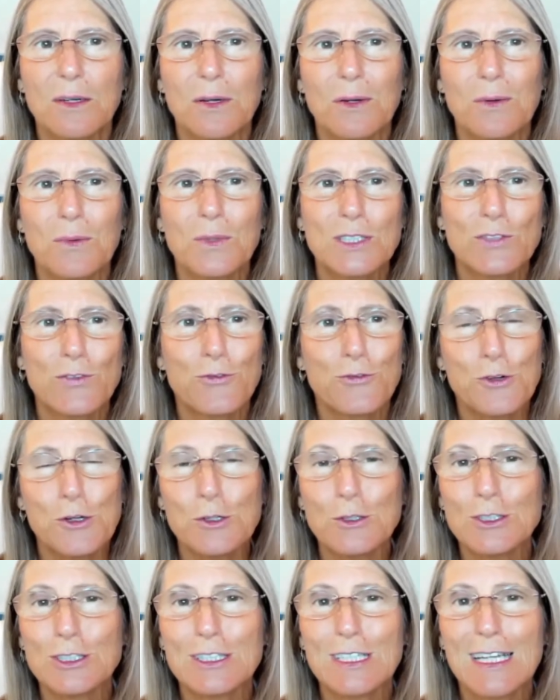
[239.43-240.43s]
which
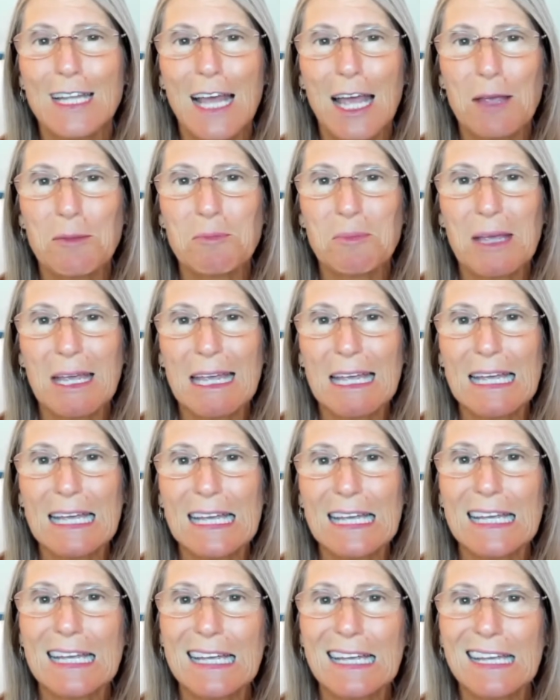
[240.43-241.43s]
fruit shall I
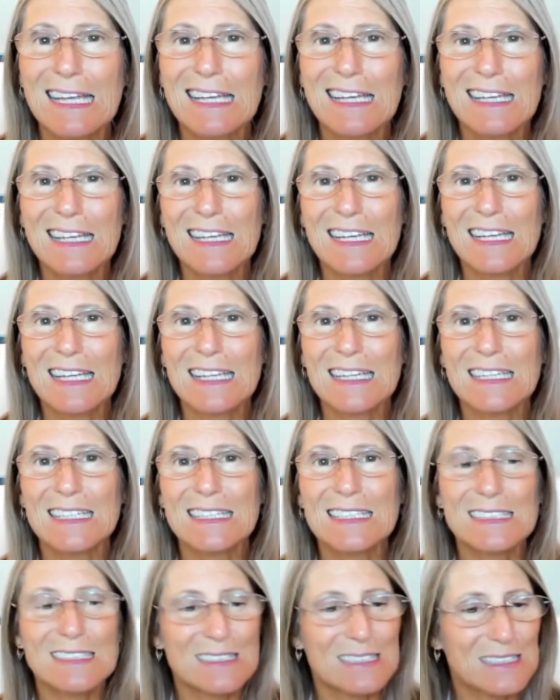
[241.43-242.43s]
pick?
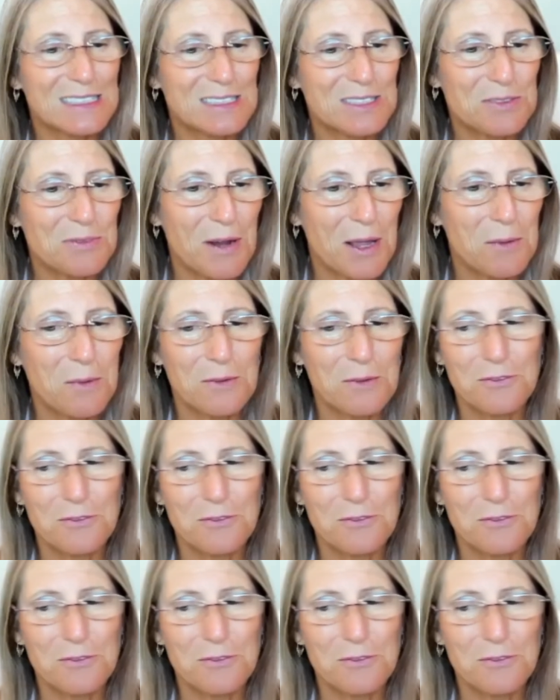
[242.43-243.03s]
Is this the right one